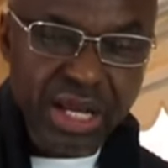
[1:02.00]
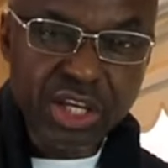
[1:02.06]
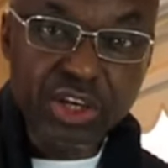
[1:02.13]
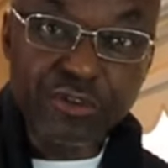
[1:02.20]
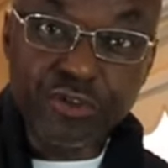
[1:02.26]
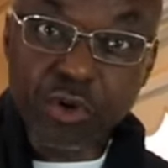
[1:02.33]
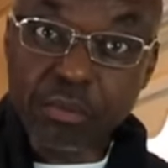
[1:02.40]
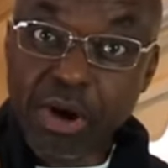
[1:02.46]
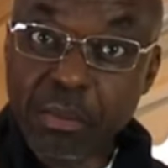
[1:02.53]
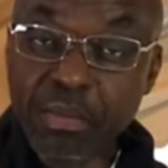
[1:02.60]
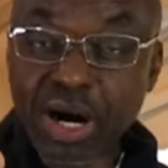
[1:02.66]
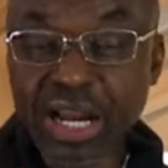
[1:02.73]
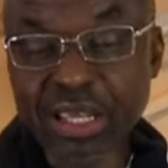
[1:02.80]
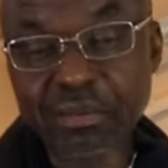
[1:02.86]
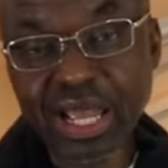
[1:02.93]
If you
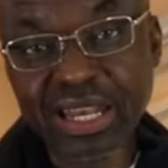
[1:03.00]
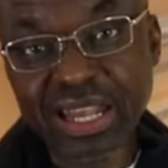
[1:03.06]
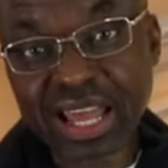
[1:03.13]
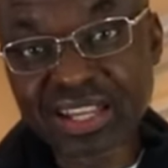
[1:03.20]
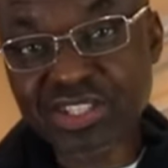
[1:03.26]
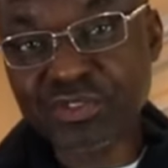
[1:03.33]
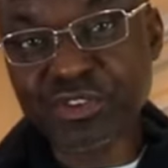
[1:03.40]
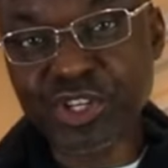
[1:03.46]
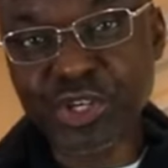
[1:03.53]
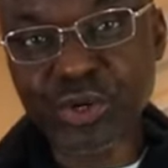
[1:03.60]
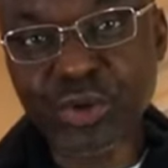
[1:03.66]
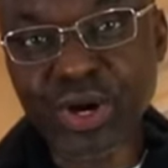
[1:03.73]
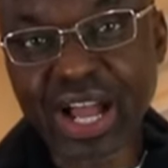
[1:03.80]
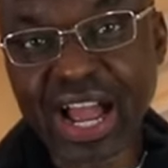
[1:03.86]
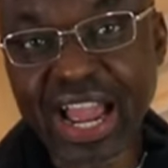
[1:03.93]
remember in my last
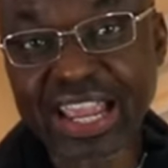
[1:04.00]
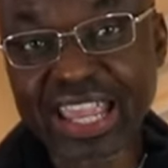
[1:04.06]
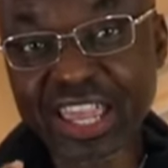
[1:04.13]
video, I